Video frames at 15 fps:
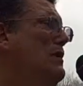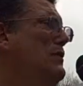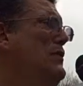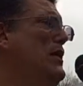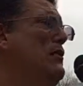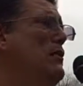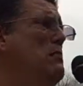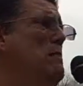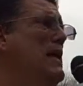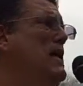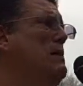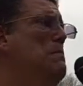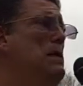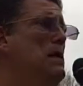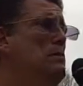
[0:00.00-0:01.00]
There are
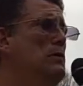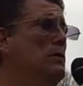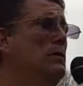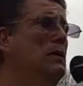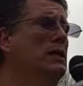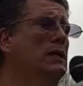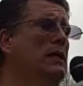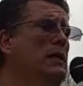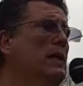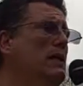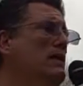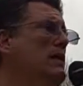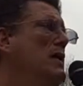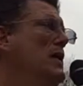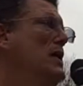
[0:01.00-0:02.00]
many people
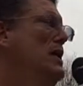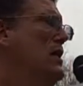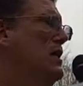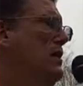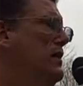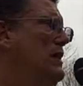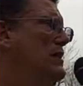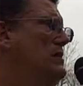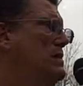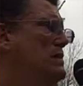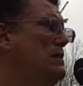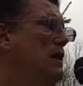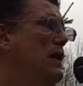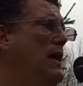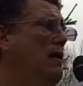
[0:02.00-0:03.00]
in this
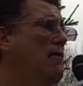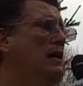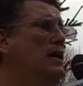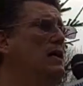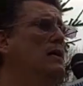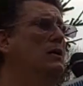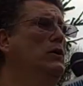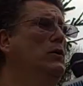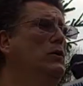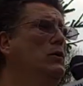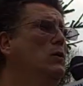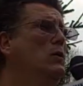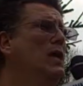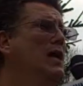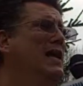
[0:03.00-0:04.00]
area
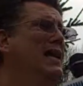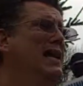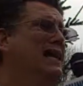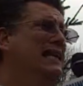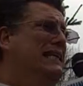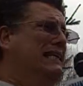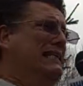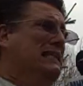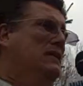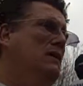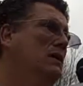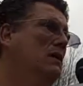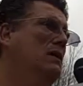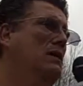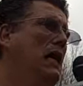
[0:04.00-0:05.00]
who,
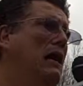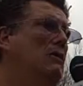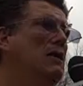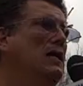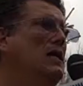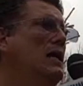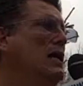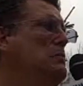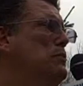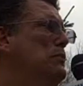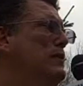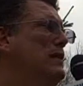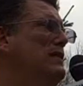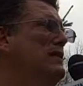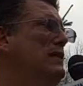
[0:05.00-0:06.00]
how can I
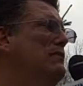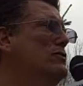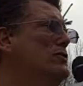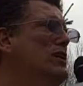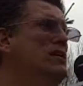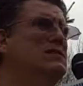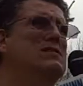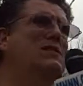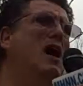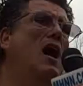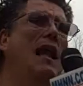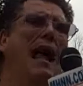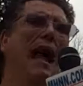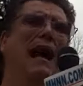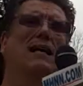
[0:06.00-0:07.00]
put it, they're just
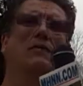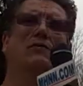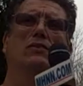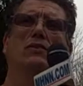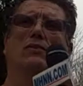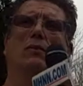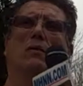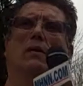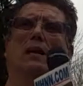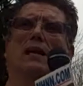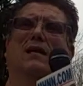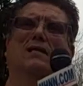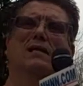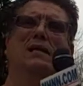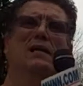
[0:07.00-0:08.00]
not activist
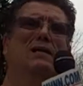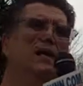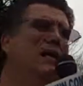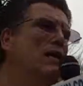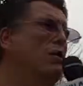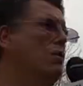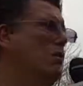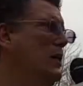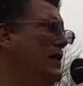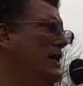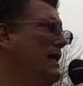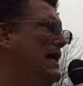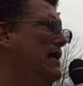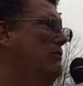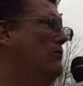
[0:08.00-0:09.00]
oriented. They don't want to
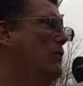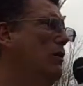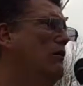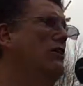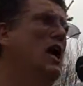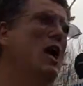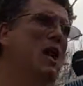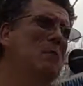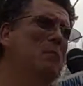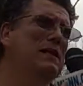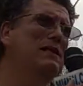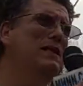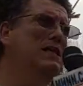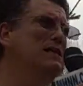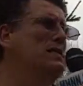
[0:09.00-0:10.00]
get involved. But
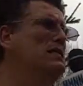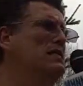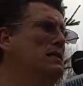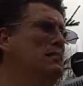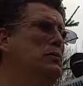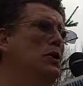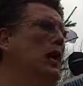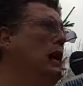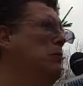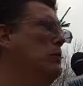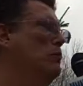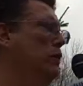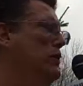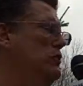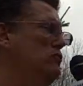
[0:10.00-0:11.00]
this is the
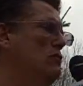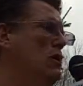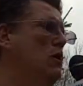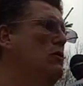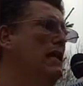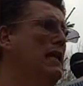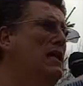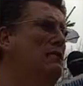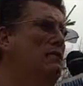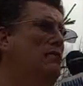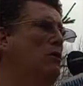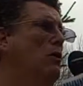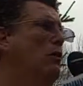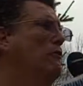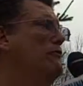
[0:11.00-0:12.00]
problem. When you don't get
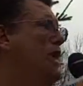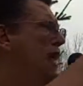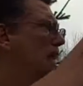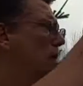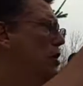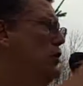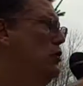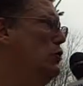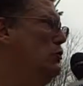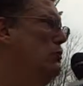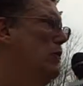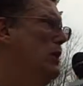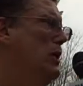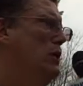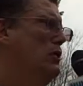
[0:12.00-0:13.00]
involved, you
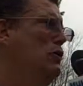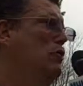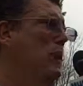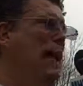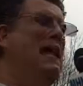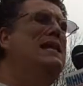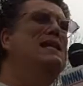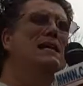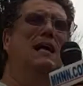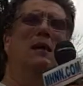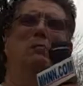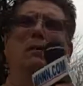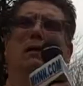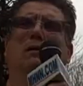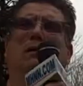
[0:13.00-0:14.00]
you end
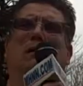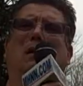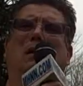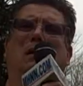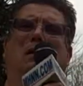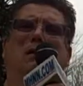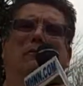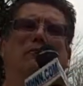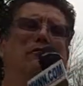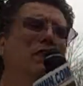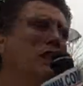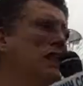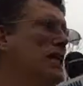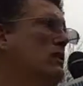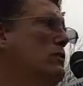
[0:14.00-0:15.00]
up
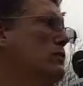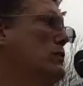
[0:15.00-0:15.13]
feeling the